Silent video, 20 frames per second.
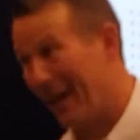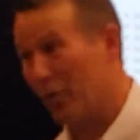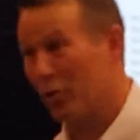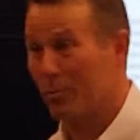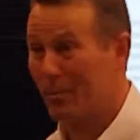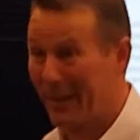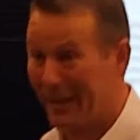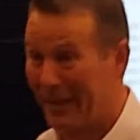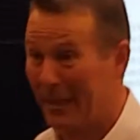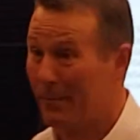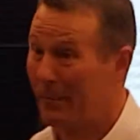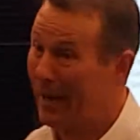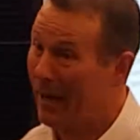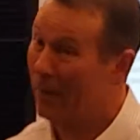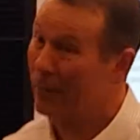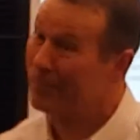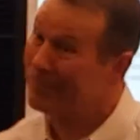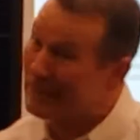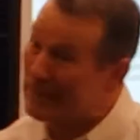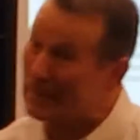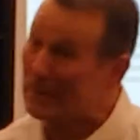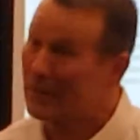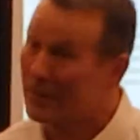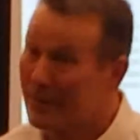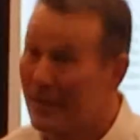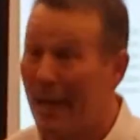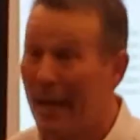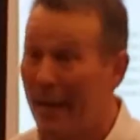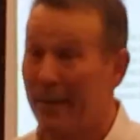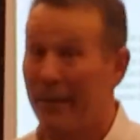I was making about
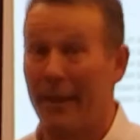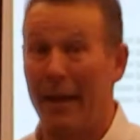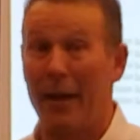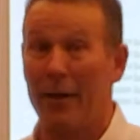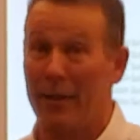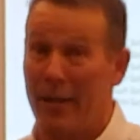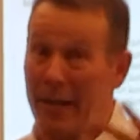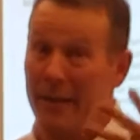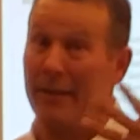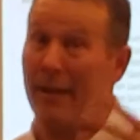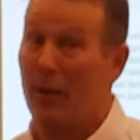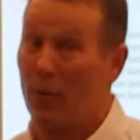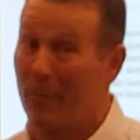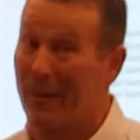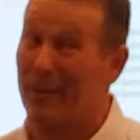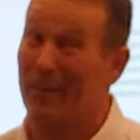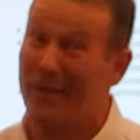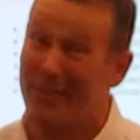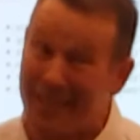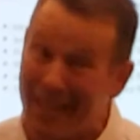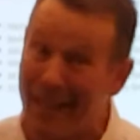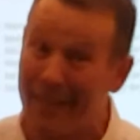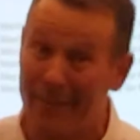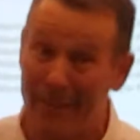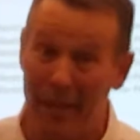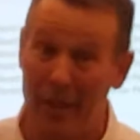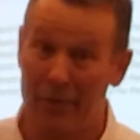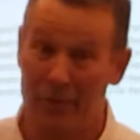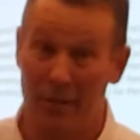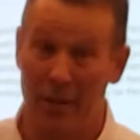$10,000, Ed and I were making about $10,000 a
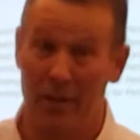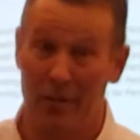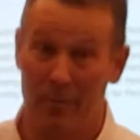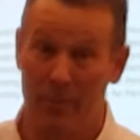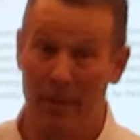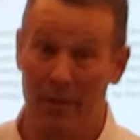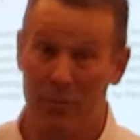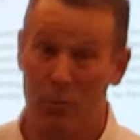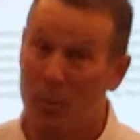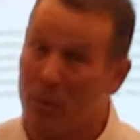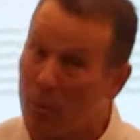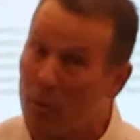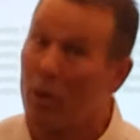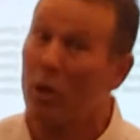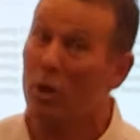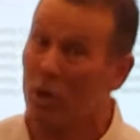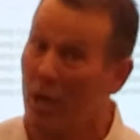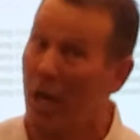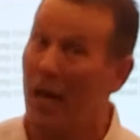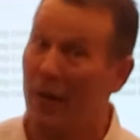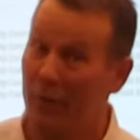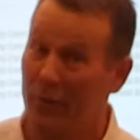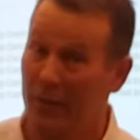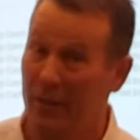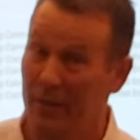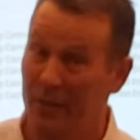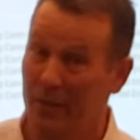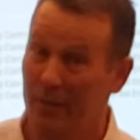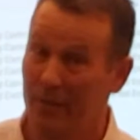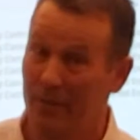month. So we were a little
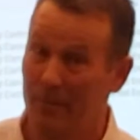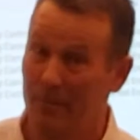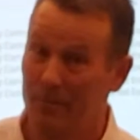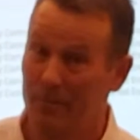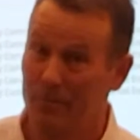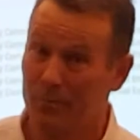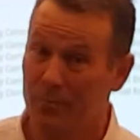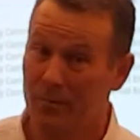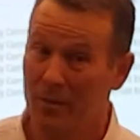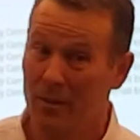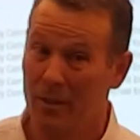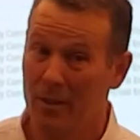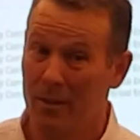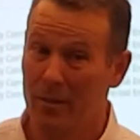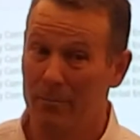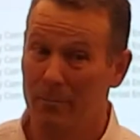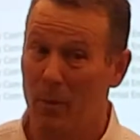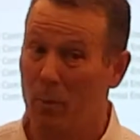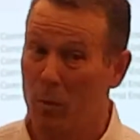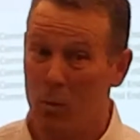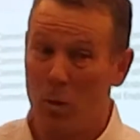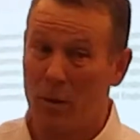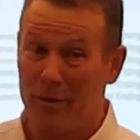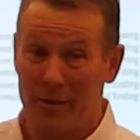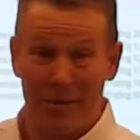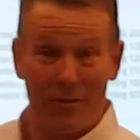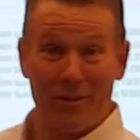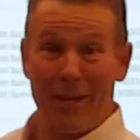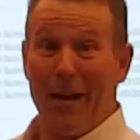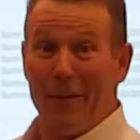confident, but we weren't
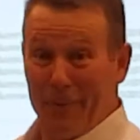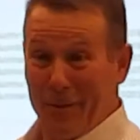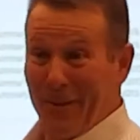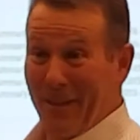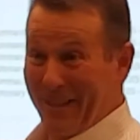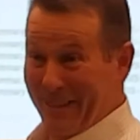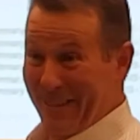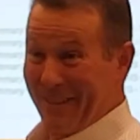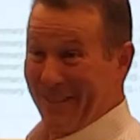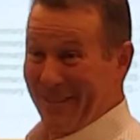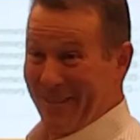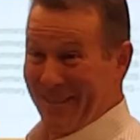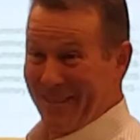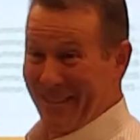this confident like this.